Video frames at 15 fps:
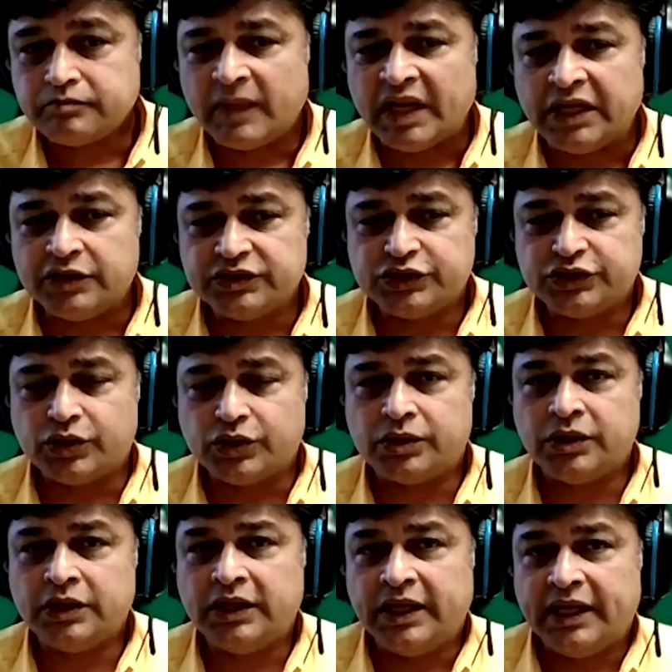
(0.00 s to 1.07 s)
So
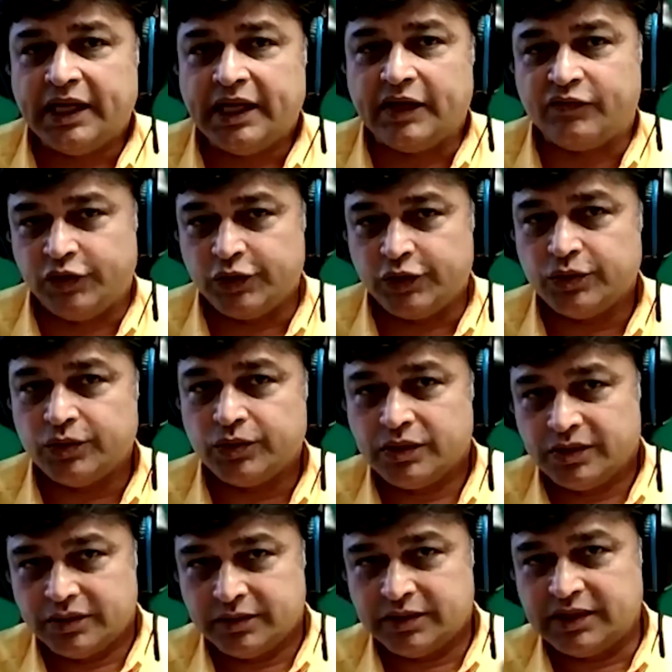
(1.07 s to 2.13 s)
if you
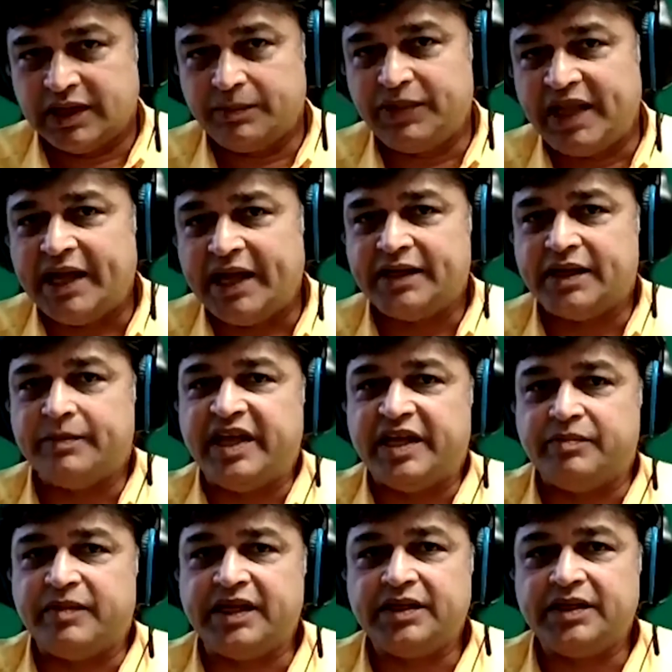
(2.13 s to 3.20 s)
applied
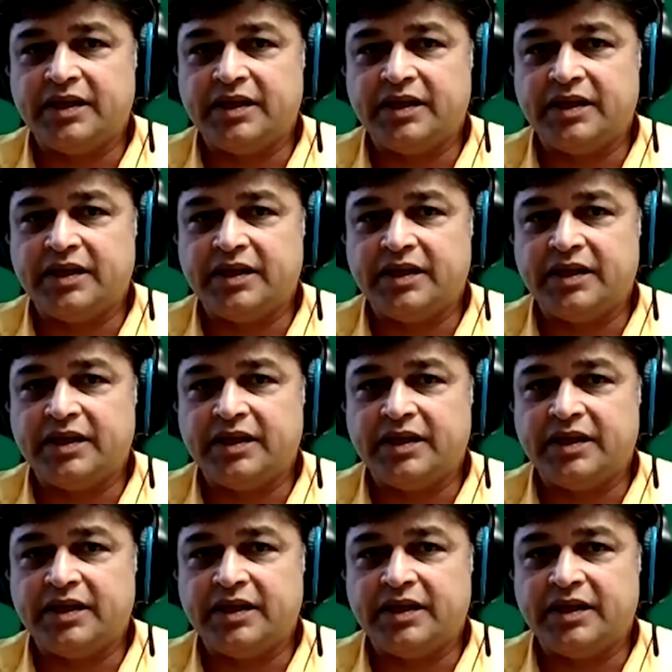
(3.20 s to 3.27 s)
amendment,